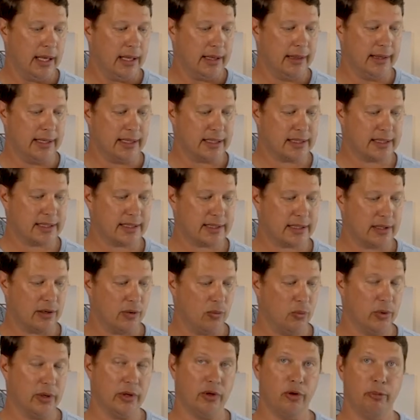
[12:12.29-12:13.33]
this
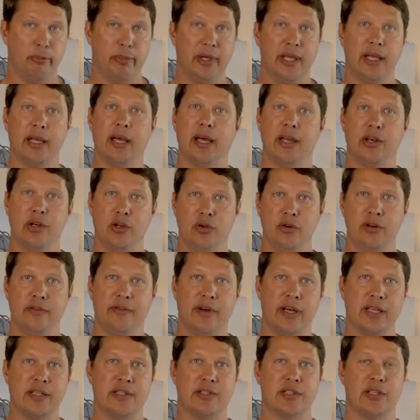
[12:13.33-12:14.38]
will be a new
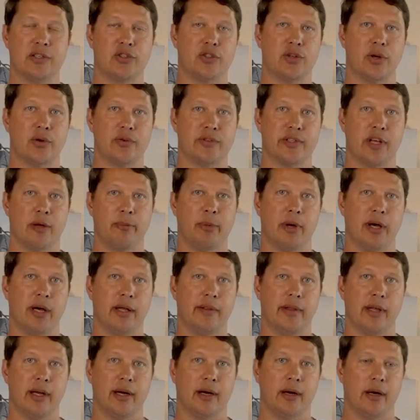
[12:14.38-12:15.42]
device that shows up
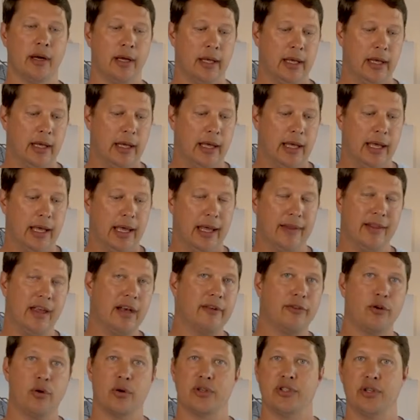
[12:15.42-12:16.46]
on there. And then
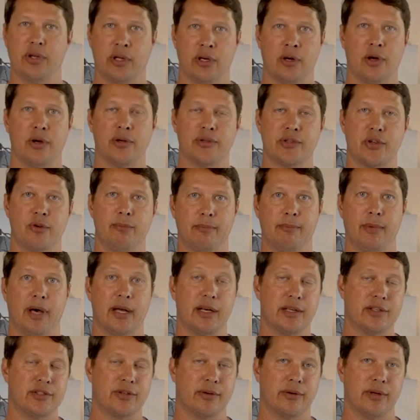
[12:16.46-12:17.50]
of course you can also
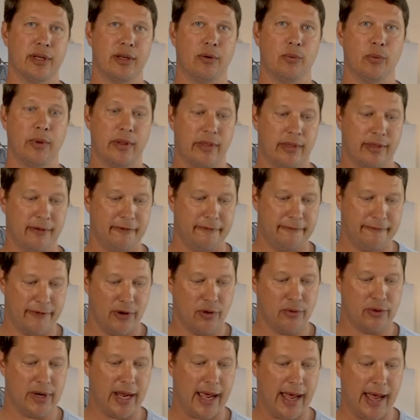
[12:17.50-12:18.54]
monitor it with the
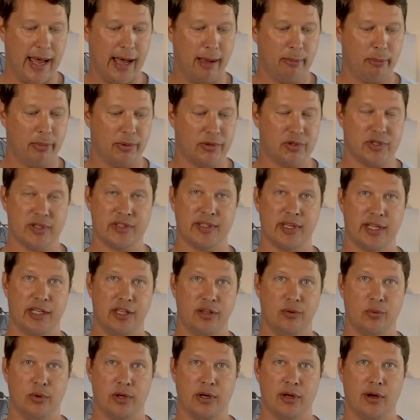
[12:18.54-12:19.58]
phone app, just
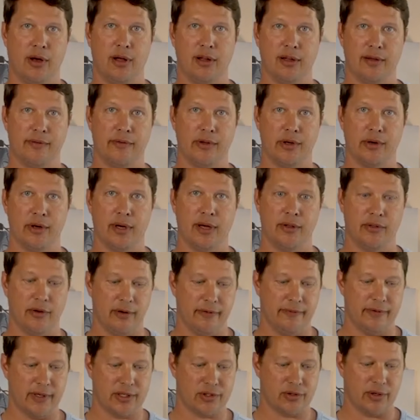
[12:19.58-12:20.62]
like you would all of your
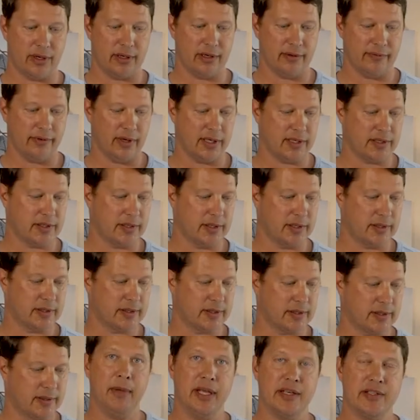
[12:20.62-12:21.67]
other Victron
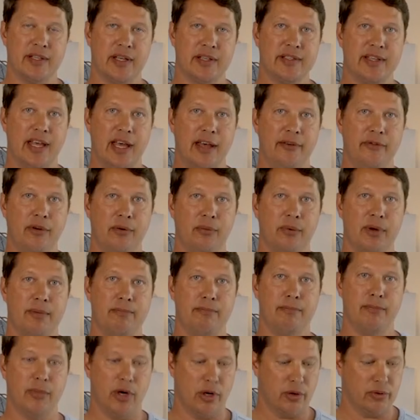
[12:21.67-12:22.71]
devices. It does have a
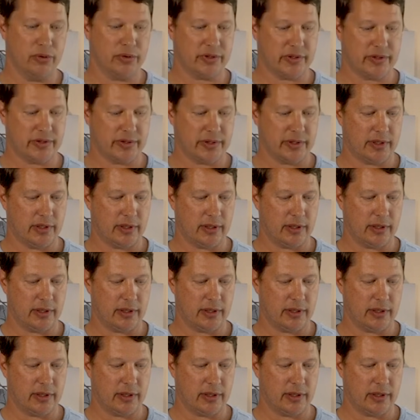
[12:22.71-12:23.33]
remote